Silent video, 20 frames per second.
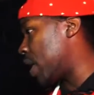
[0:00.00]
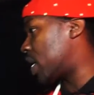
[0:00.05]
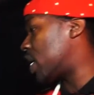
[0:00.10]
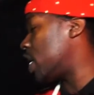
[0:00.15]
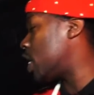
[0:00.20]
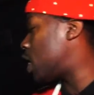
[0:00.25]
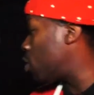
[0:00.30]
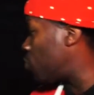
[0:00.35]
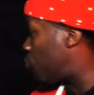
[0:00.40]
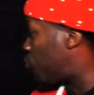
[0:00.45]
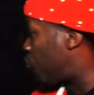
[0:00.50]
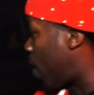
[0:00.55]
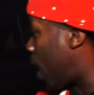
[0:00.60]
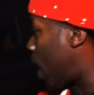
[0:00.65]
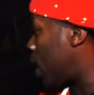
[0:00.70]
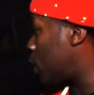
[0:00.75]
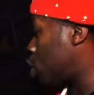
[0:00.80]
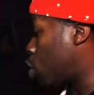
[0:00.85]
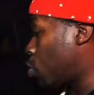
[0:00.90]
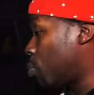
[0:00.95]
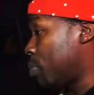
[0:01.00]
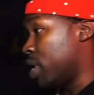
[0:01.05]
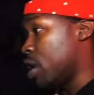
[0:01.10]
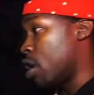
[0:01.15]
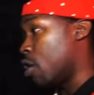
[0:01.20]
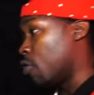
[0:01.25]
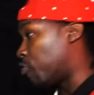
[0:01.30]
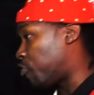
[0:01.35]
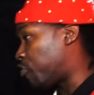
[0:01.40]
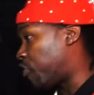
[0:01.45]
pic he could find on me
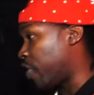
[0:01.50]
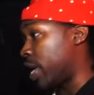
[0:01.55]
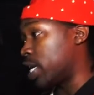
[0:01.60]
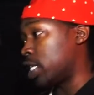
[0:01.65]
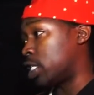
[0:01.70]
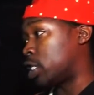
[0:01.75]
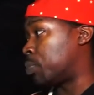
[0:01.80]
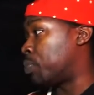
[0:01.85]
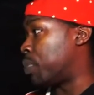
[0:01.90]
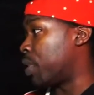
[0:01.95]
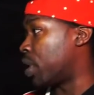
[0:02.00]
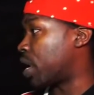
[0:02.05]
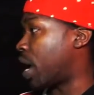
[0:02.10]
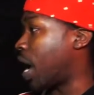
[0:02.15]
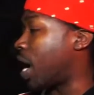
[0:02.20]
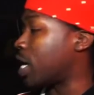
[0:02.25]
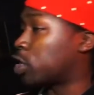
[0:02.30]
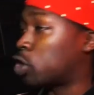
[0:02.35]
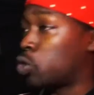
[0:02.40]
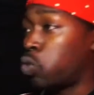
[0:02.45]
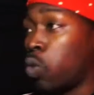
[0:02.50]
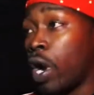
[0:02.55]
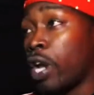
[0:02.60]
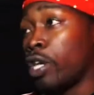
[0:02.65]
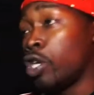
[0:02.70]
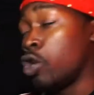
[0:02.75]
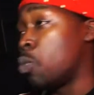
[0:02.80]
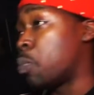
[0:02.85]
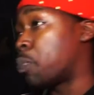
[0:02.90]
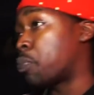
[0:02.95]
on Facebook. I swear
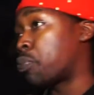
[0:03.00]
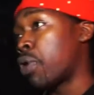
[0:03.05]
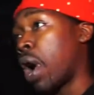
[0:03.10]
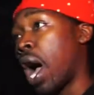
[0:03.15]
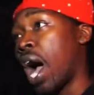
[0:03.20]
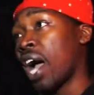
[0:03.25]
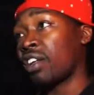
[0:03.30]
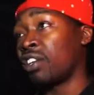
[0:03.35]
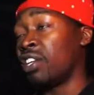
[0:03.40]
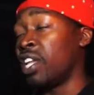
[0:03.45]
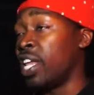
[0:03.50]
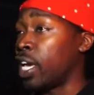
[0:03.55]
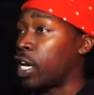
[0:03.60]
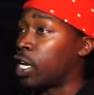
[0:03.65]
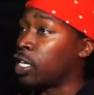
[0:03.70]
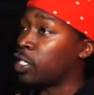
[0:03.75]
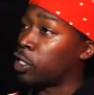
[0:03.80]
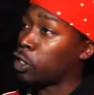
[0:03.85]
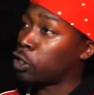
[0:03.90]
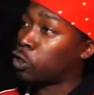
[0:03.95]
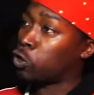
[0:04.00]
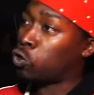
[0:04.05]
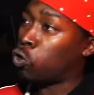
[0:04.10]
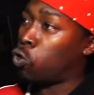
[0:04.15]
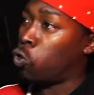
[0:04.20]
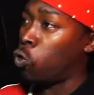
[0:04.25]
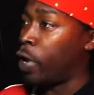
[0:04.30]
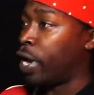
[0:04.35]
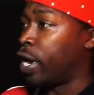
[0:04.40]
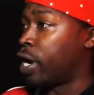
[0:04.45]
you prop niggas is
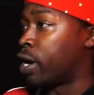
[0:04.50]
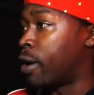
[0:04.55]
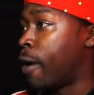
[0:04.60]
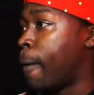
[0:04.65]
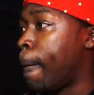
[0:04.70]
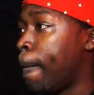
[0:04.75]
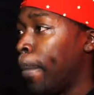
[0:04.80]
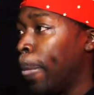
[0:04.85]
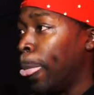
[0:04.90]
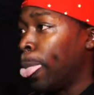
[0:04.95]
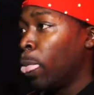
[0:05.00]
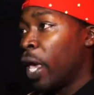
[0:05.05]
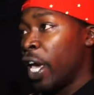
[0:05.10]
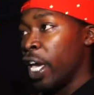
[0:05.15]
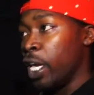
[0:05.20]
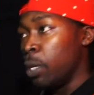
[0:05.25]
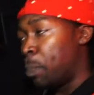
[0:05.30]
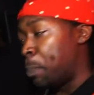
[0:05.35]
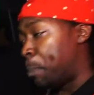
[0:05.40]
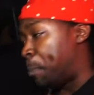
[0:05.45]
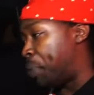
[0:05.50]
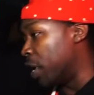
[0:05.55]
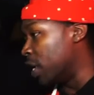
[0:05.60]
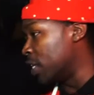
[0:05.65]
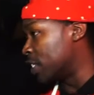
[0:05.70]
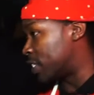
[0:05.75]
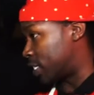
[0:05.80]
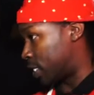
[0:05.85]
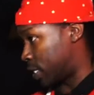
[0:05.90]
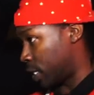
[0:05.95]
queer. He
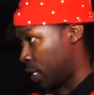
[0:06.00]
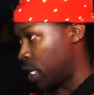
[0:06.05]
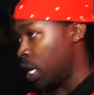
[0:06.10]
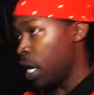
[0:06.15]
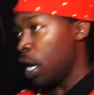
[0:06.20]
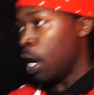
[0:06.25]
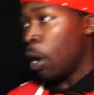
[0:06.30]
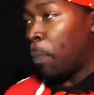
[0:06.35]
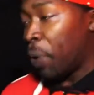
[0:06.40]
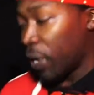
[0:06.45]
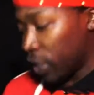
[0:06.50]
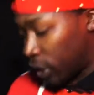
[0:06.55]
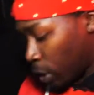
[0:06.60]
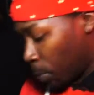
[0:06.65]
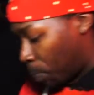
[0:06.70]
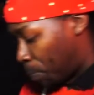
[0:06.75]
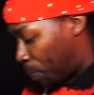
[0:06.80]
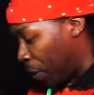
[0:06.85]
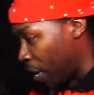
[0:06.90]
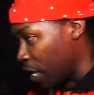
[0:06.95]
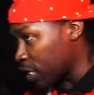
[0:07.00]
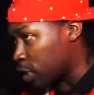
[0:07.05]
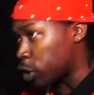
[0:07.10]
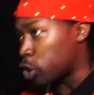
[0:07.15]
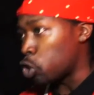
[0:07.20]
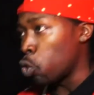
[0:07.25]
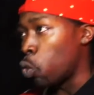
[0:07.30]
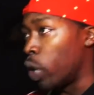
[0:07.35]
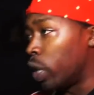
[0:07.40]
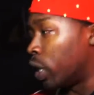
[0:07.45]
pussy. Put the
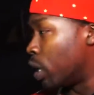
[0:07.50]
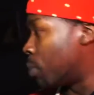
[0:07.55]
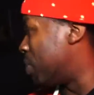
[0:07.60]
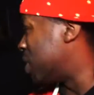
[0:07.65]
pistol in